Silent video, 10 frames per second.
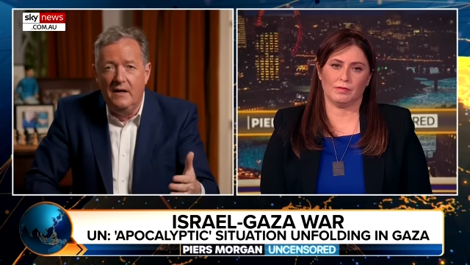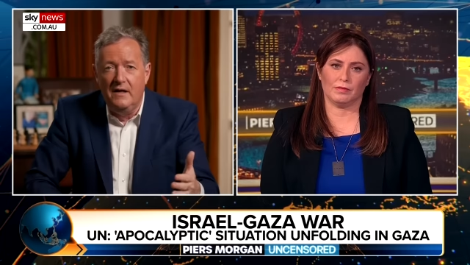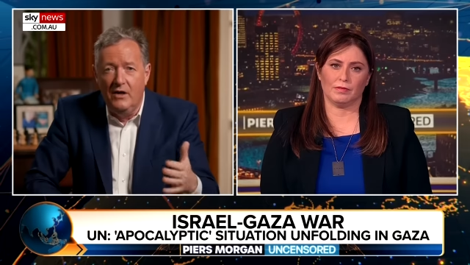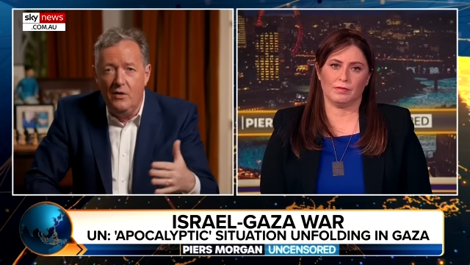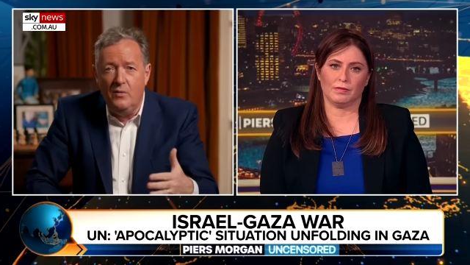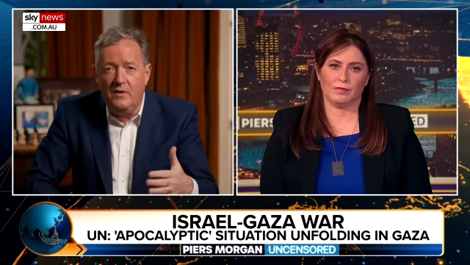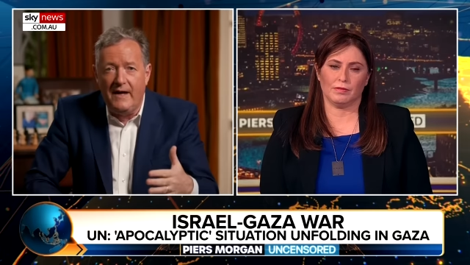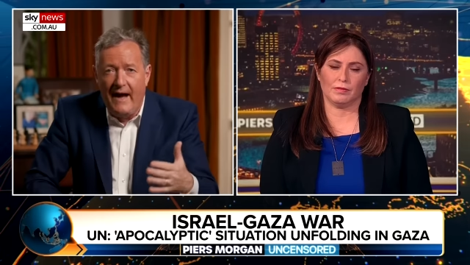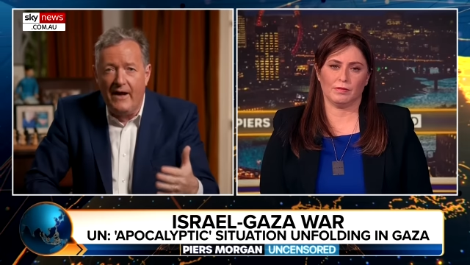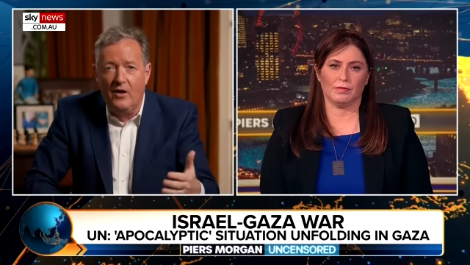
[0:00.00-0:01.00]
Speaker 1: you
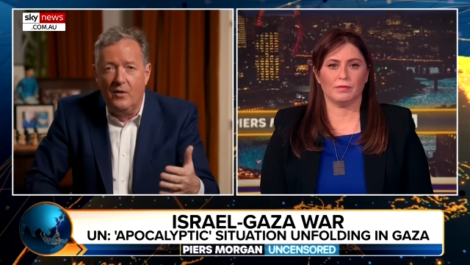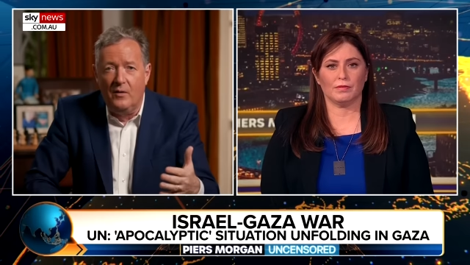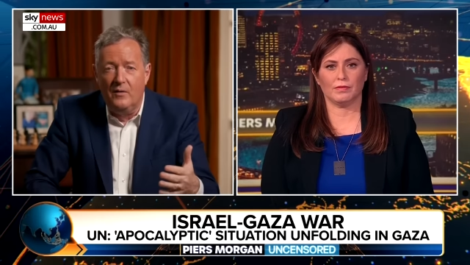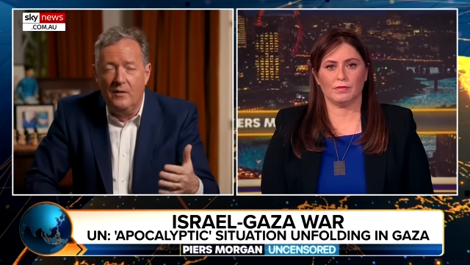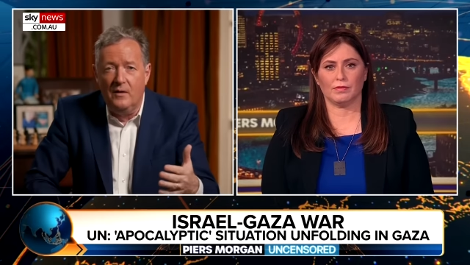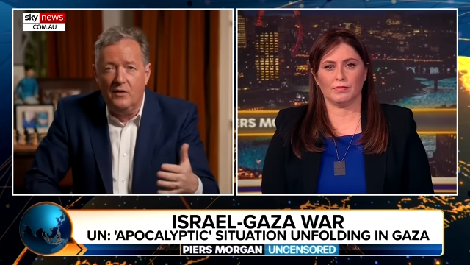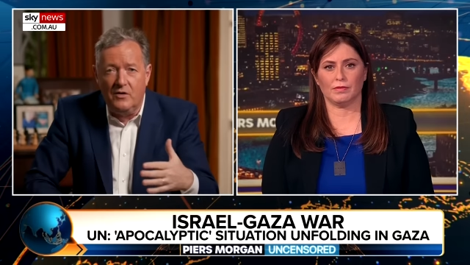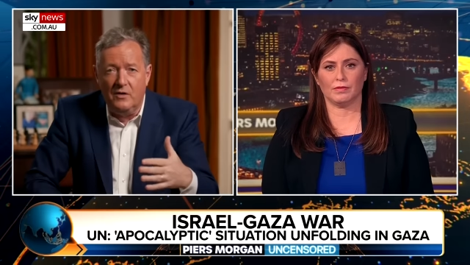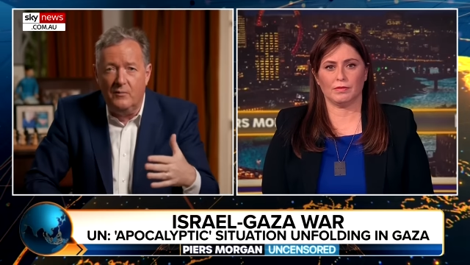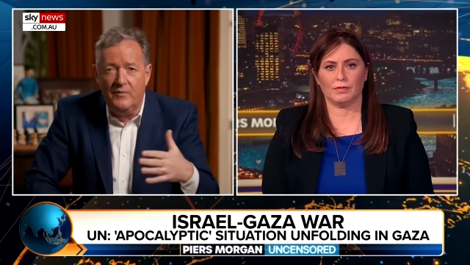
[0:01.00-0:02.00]
cannot
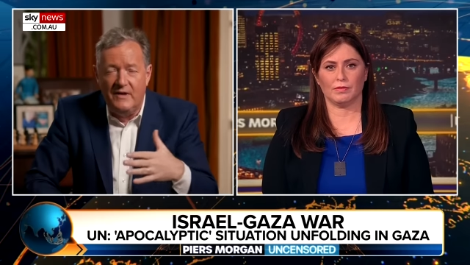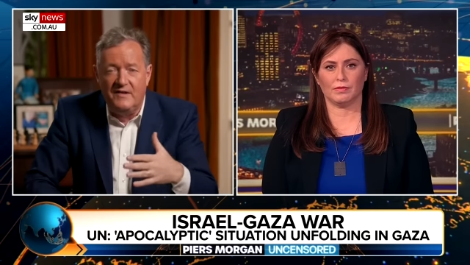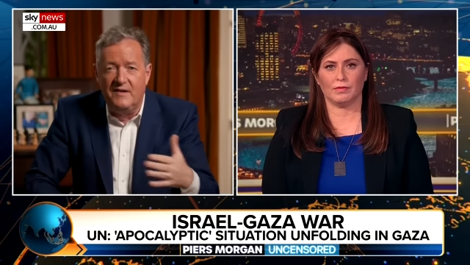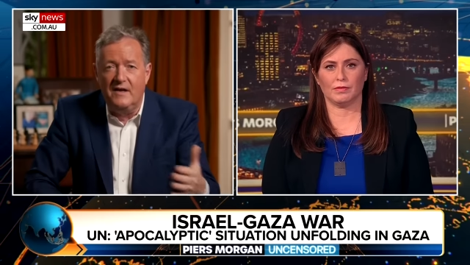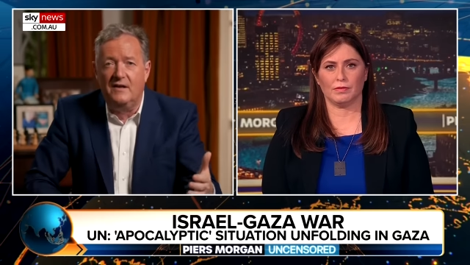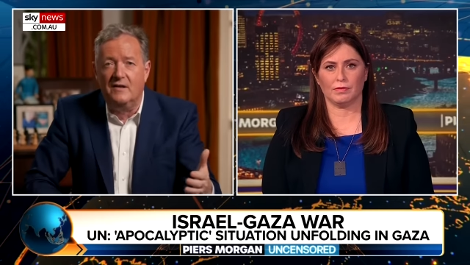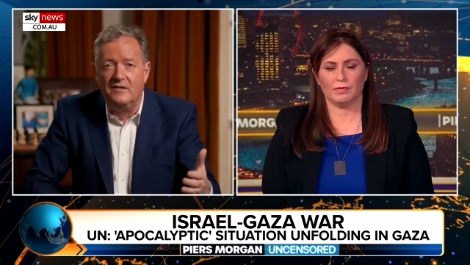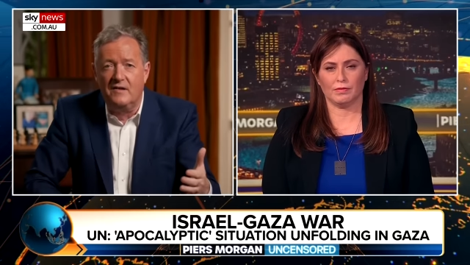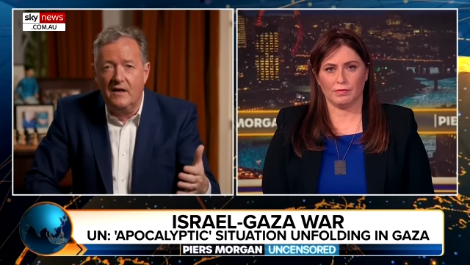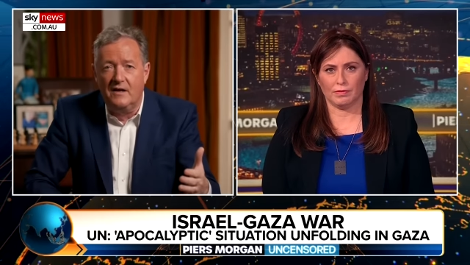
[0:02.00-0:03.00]
look at these
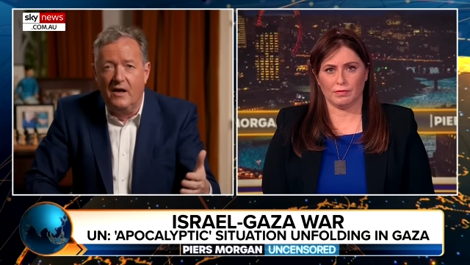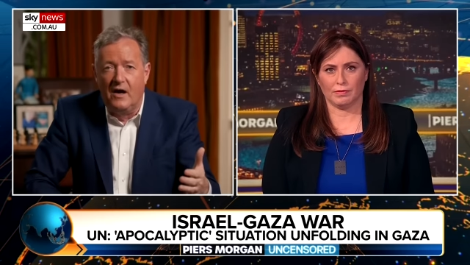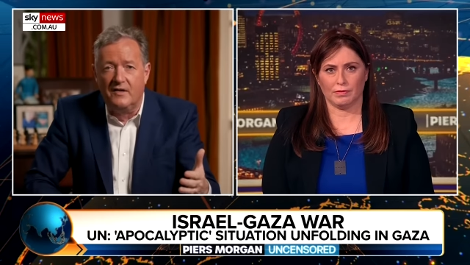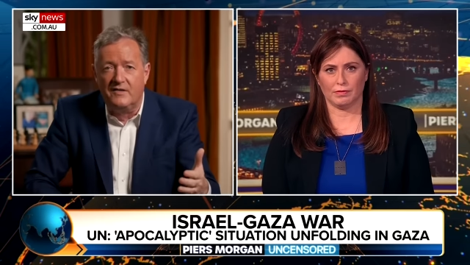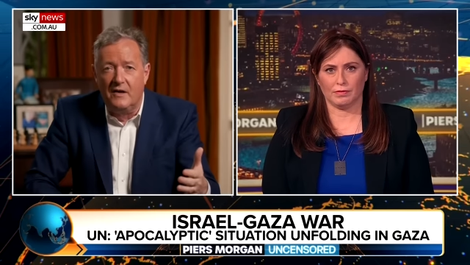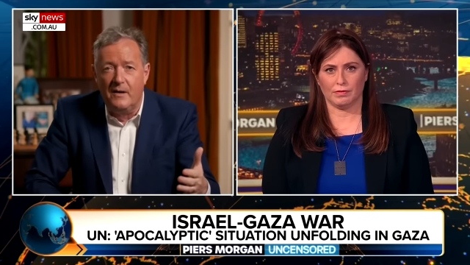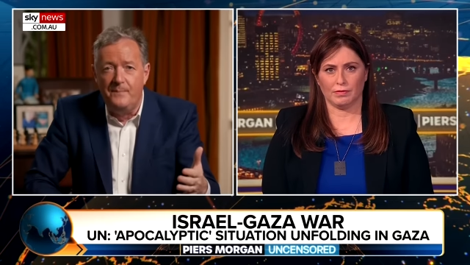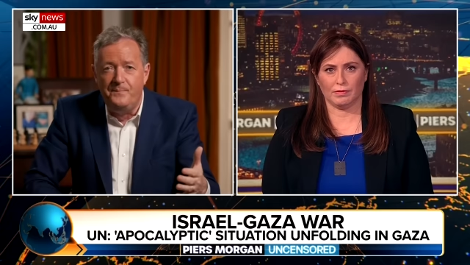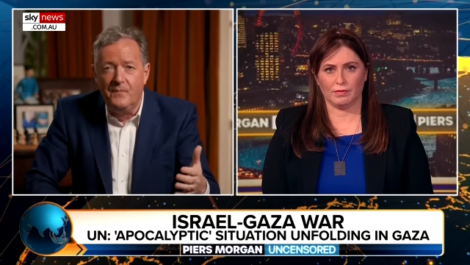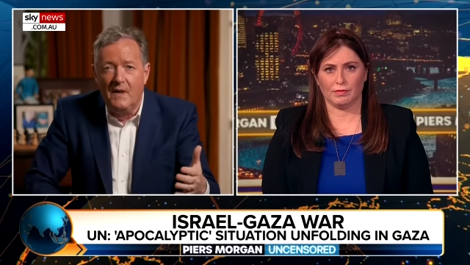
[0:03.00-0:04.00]
scenes in Gaza
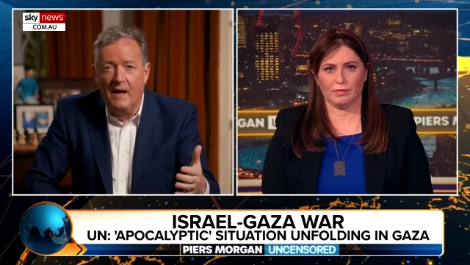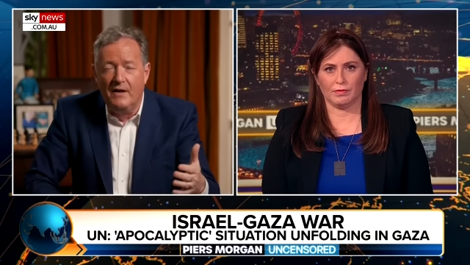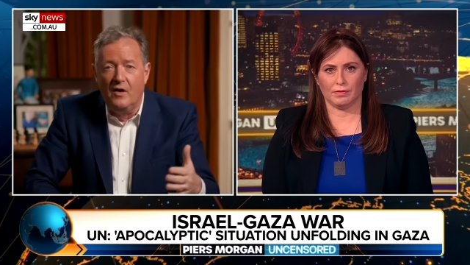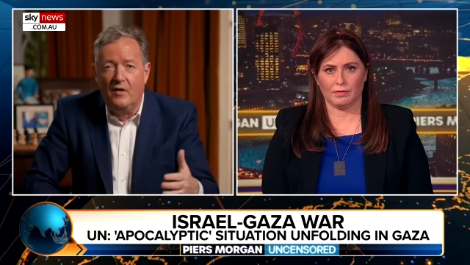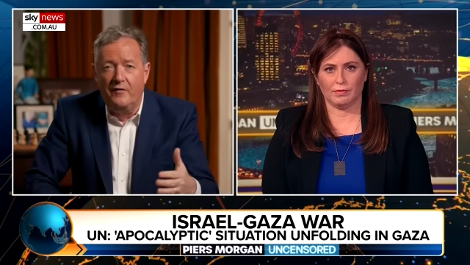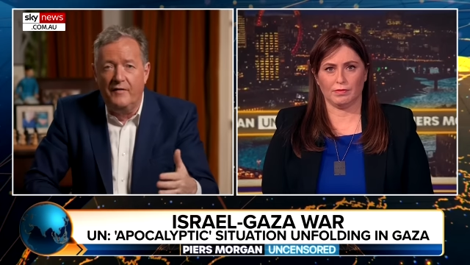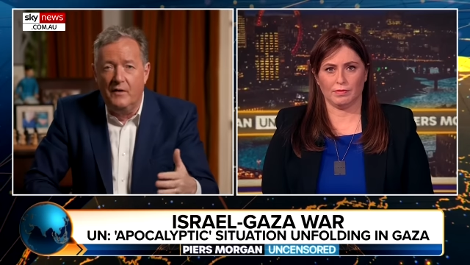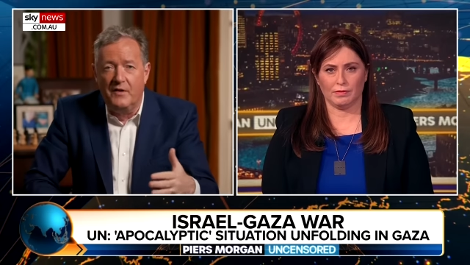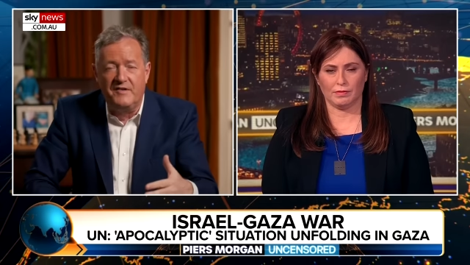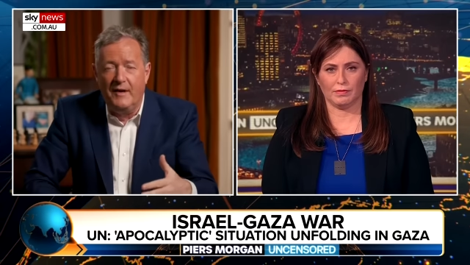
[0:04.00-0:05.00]
and not
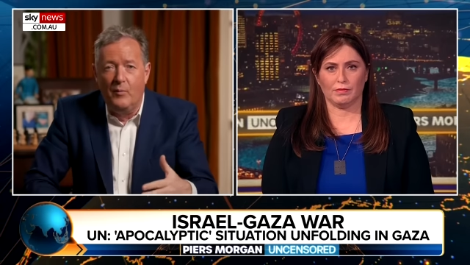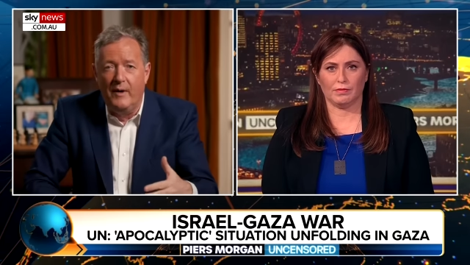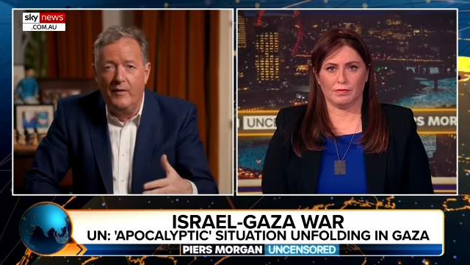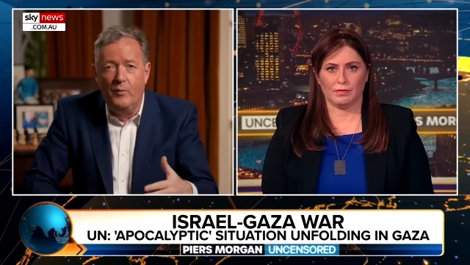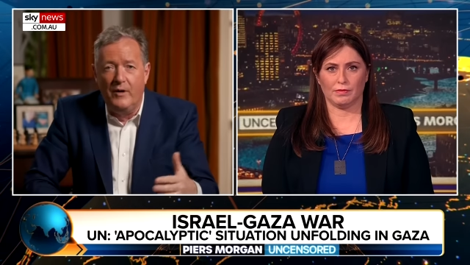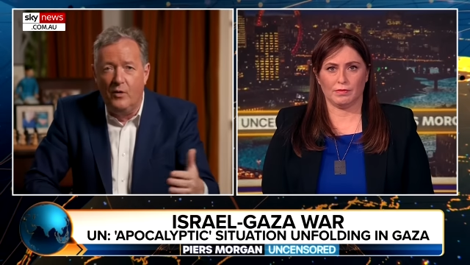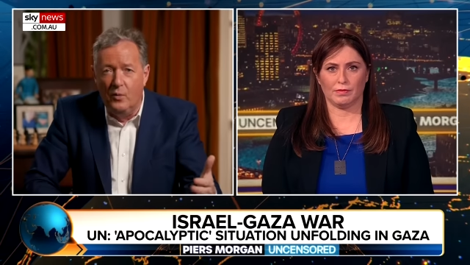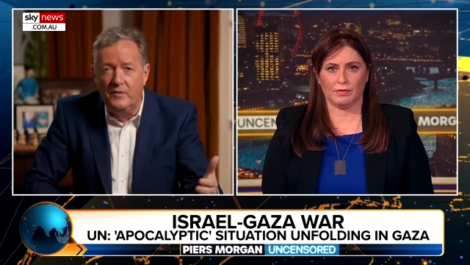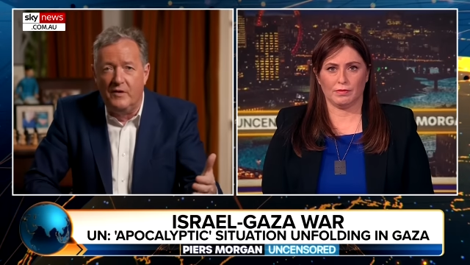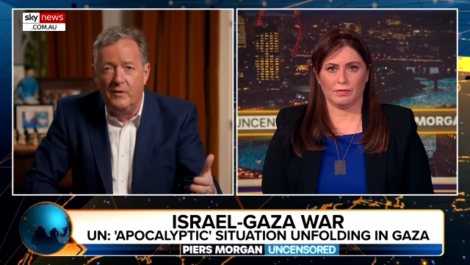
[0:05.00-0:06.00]
feel the same way that we
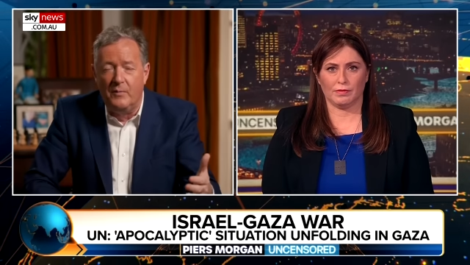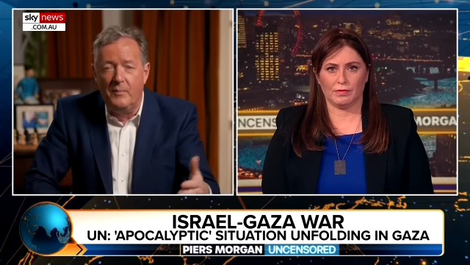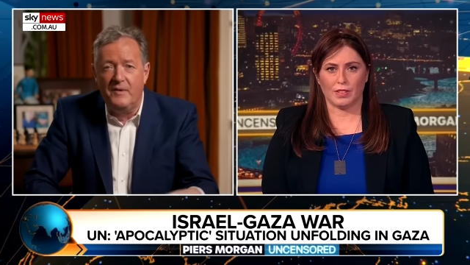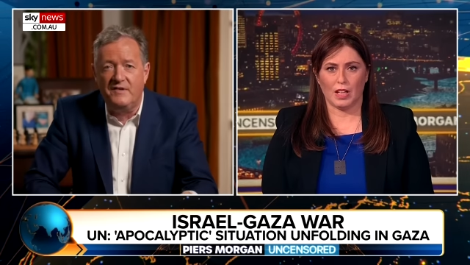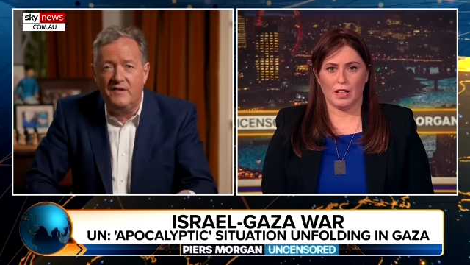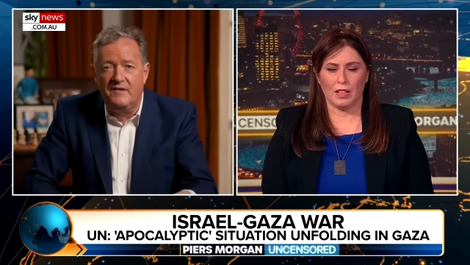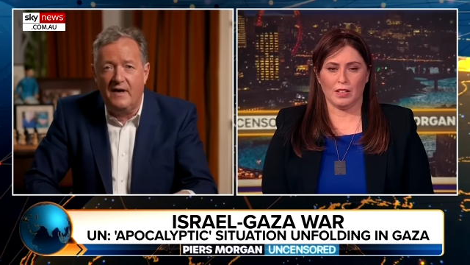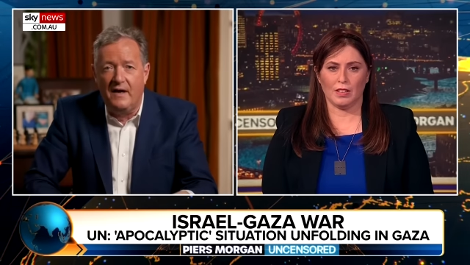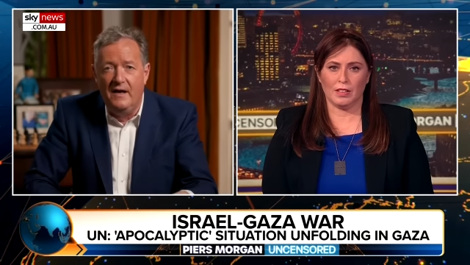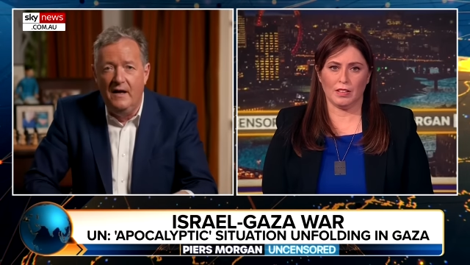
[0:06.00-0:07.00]
all do, that this is
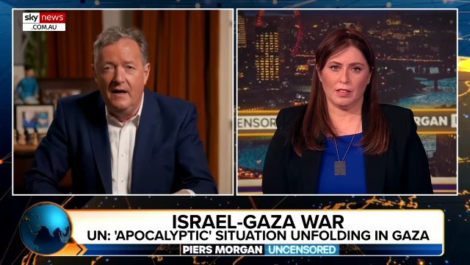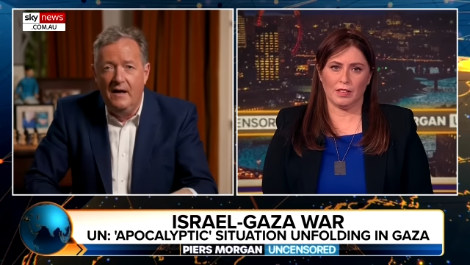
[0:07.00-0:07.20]
a